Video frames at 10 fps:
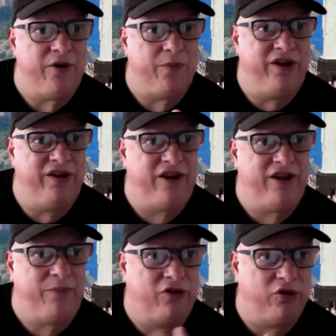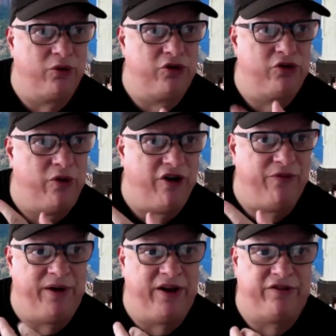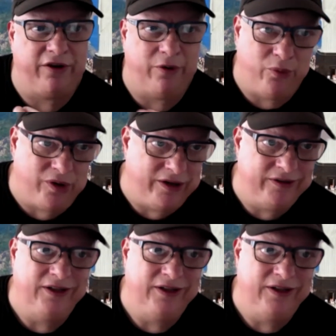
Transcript: but his episodes were twelve minutes. I got one